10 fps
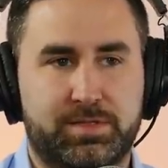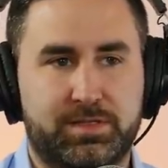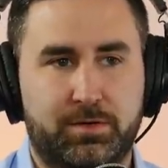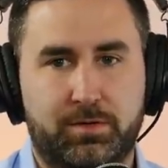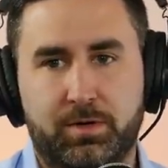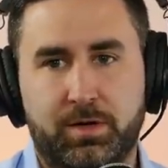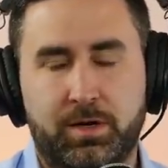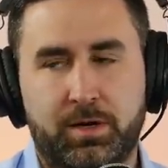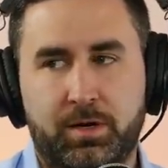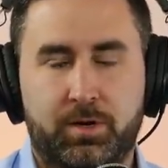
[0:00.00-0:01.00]
So
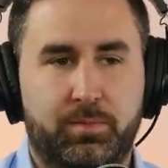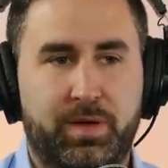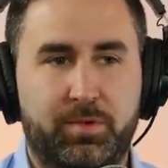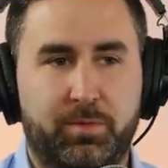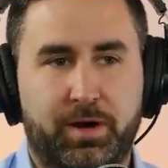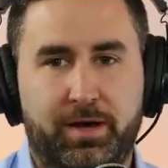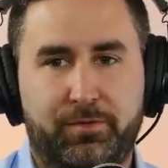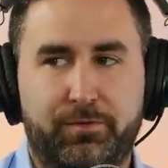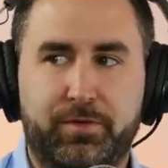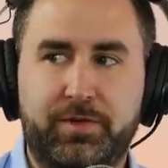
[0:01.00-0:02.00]
maybe we're not
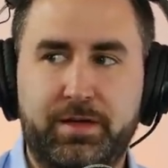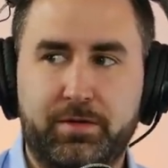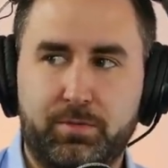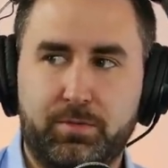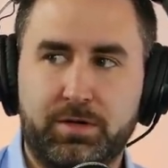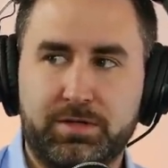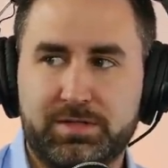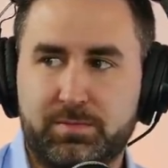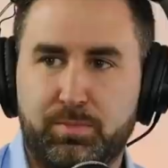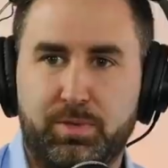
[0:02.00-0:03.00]
fiftieth
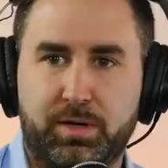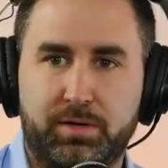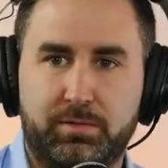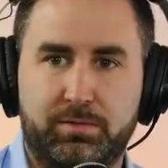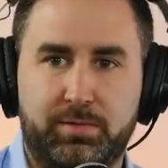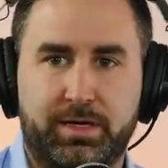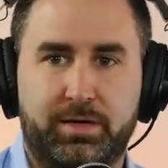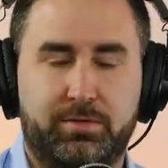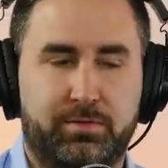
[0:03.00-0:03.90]
worst, but like